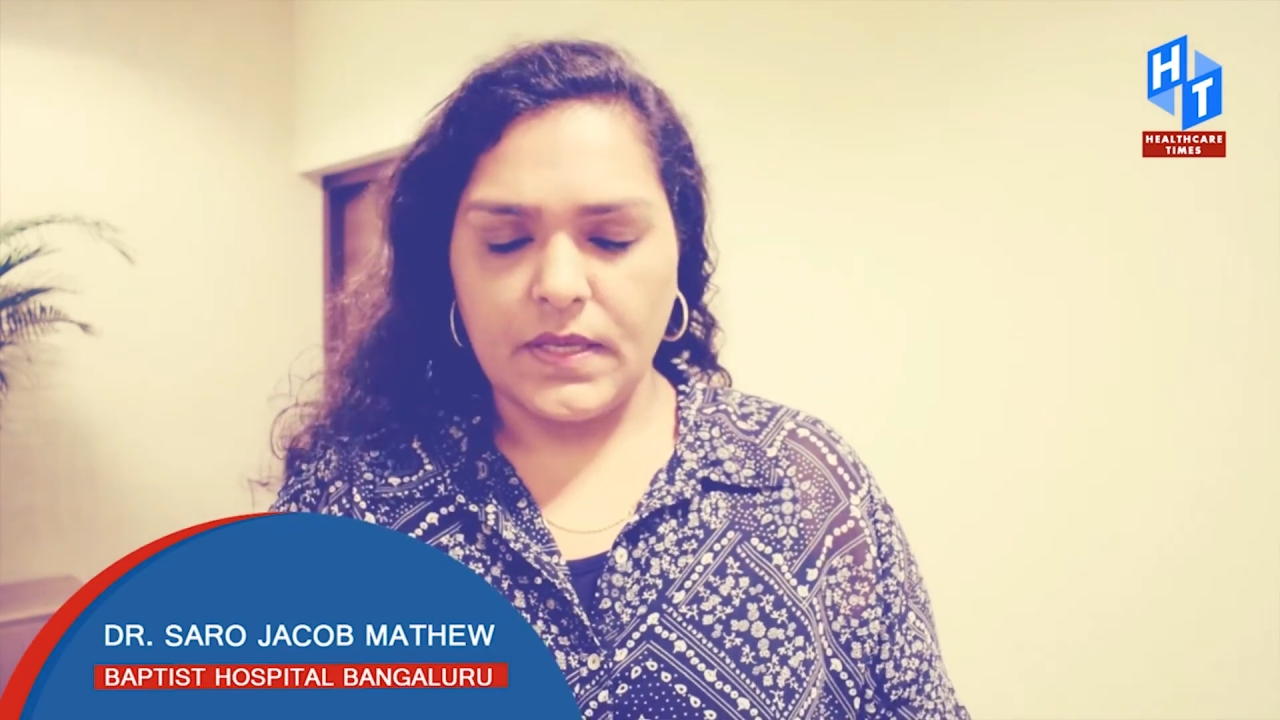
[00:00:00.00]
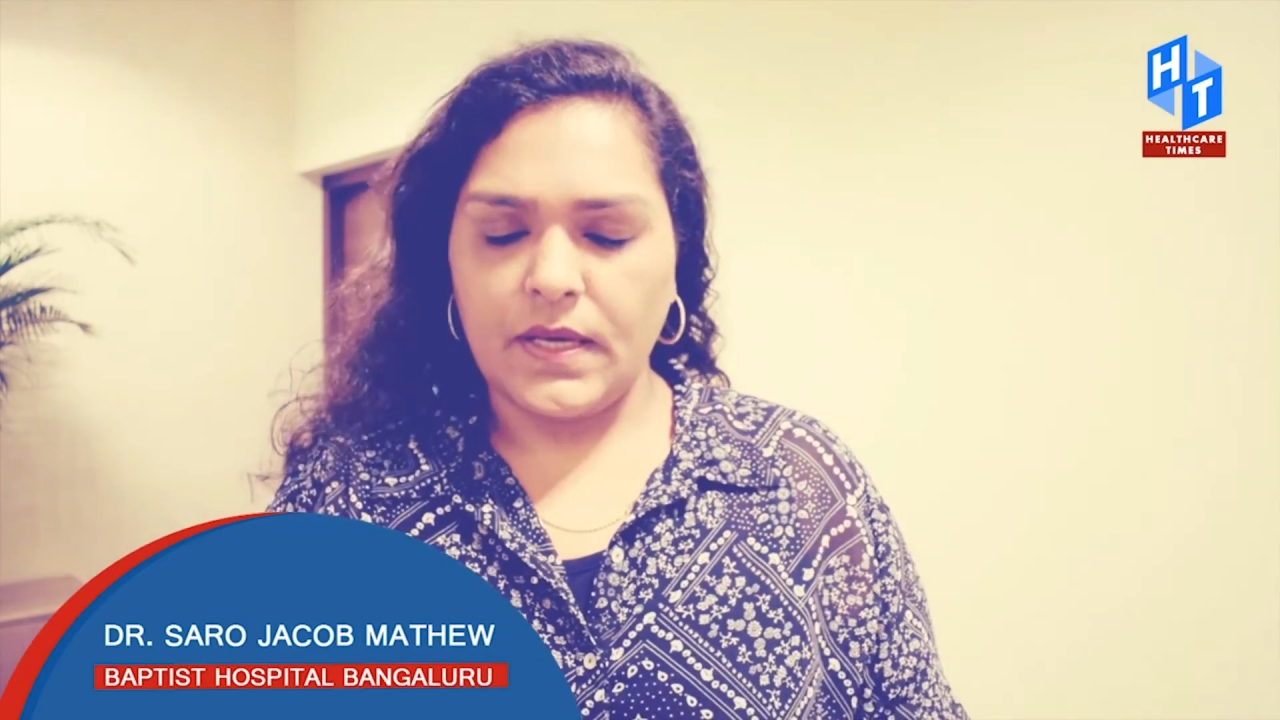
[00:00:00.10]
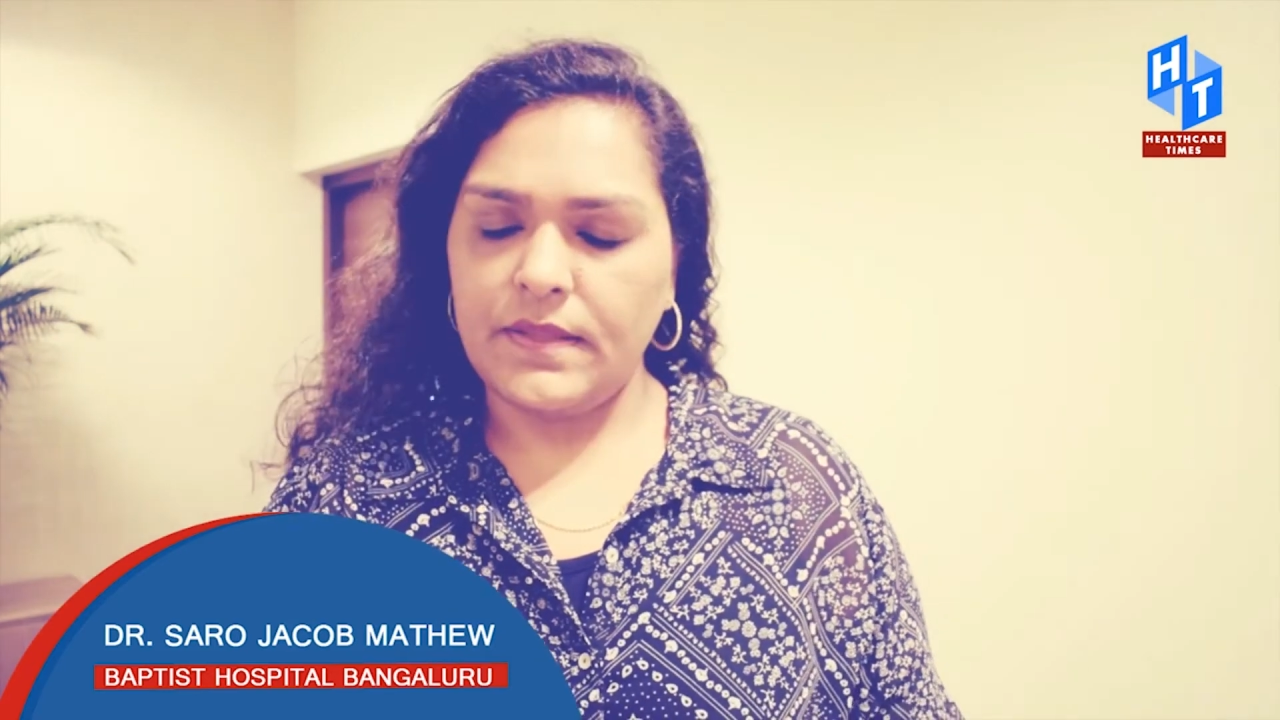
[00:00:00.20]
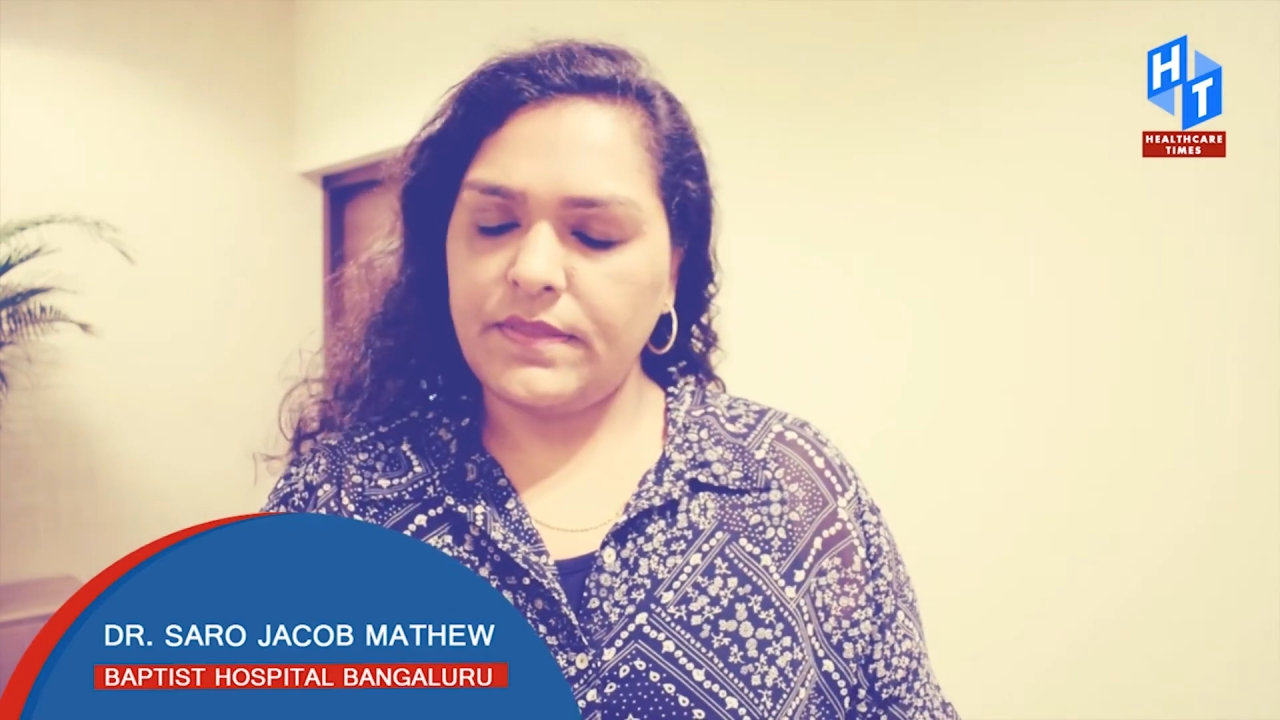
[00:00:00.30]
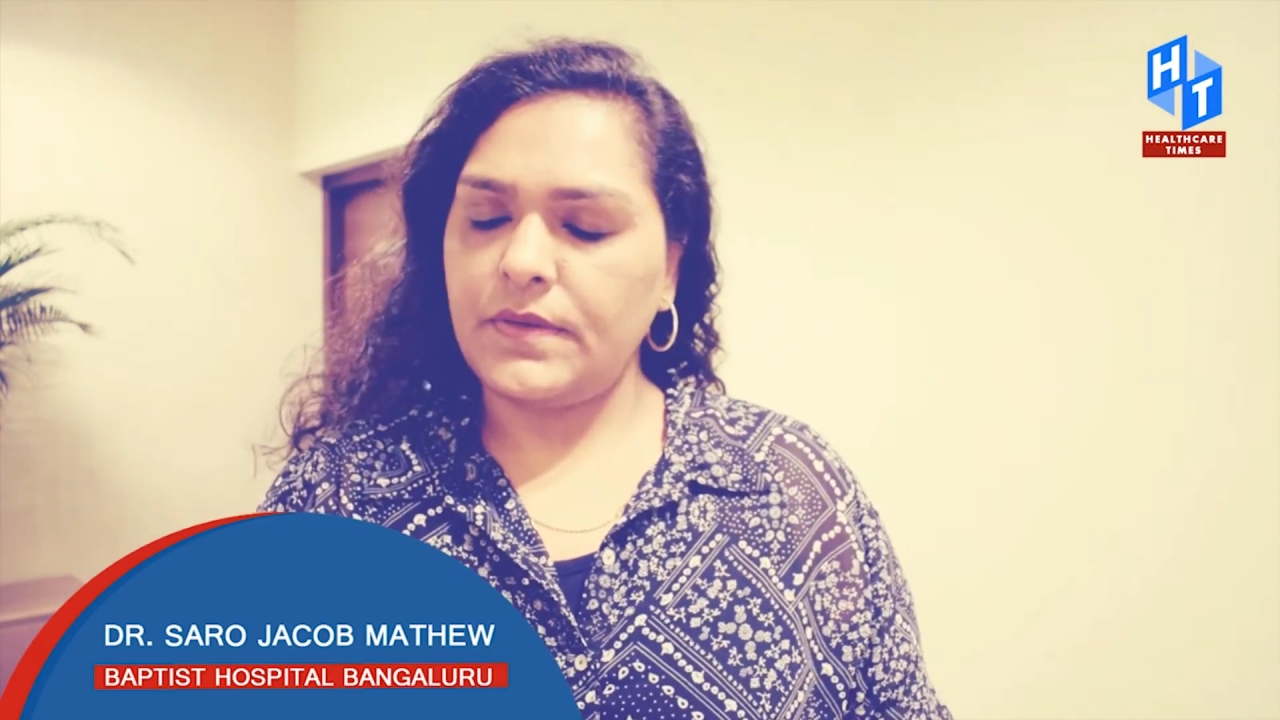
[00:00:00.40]

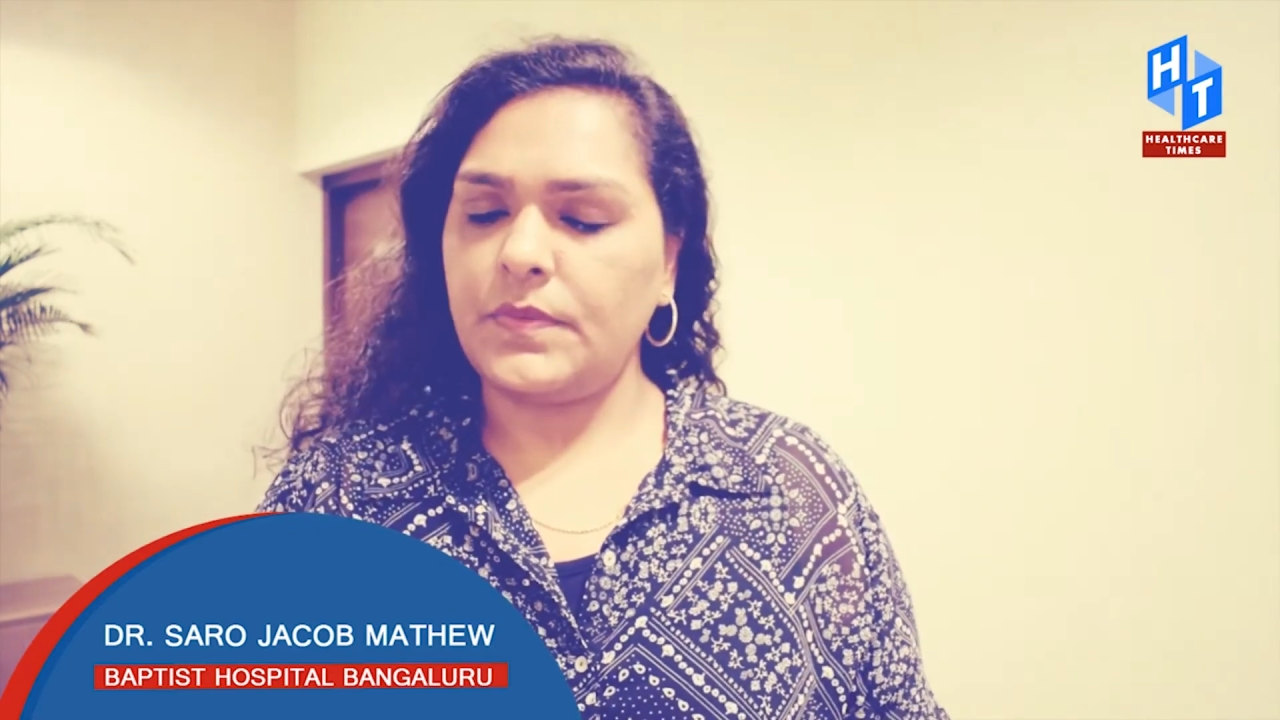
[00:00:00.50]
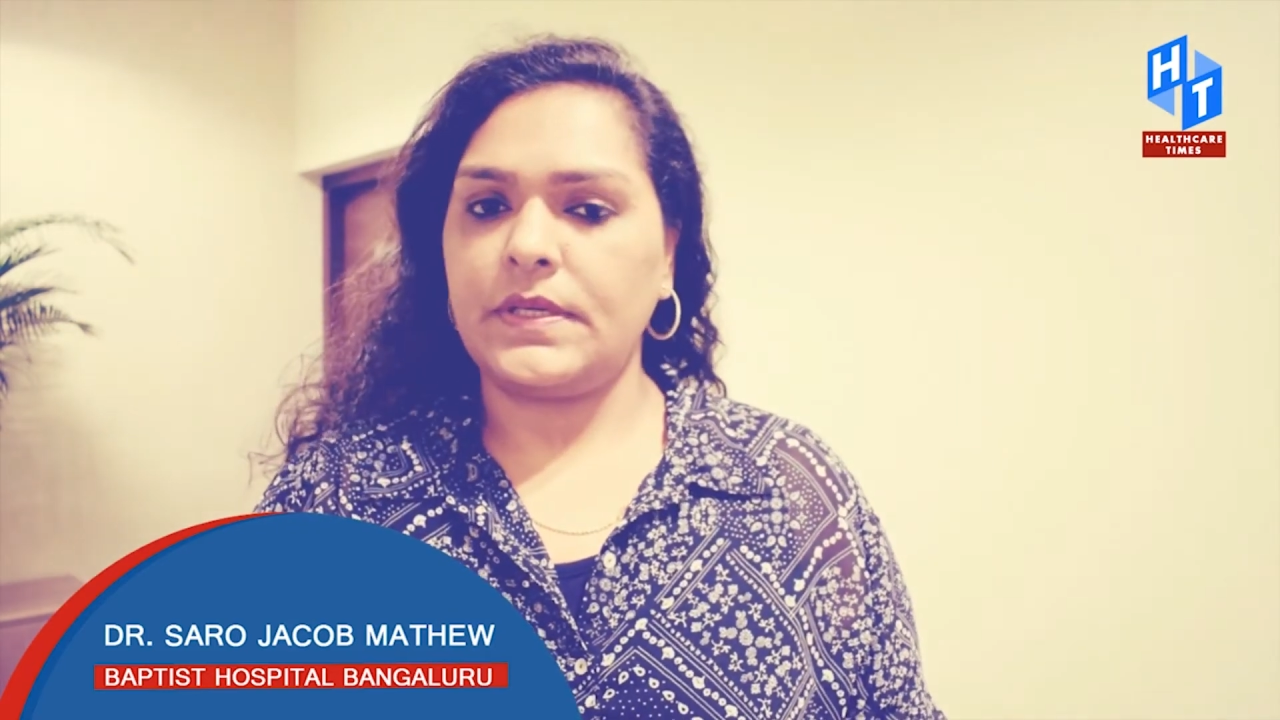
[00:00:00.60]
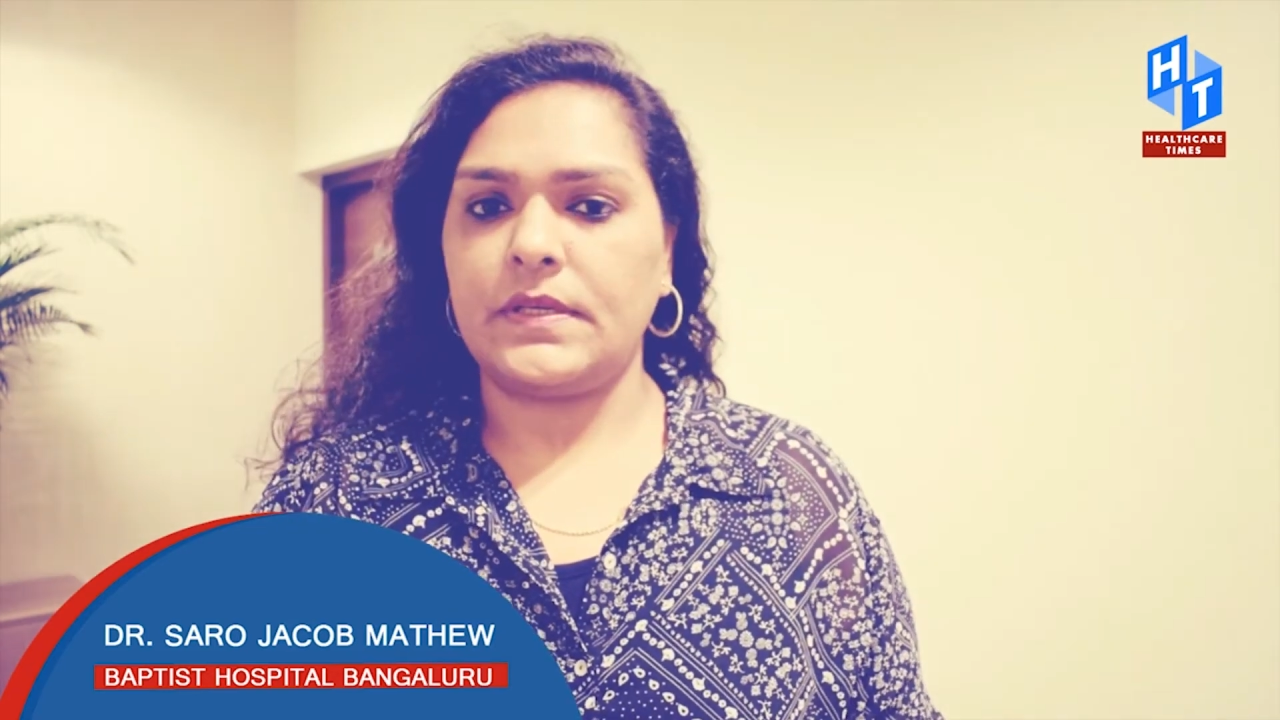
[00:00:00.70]
I think we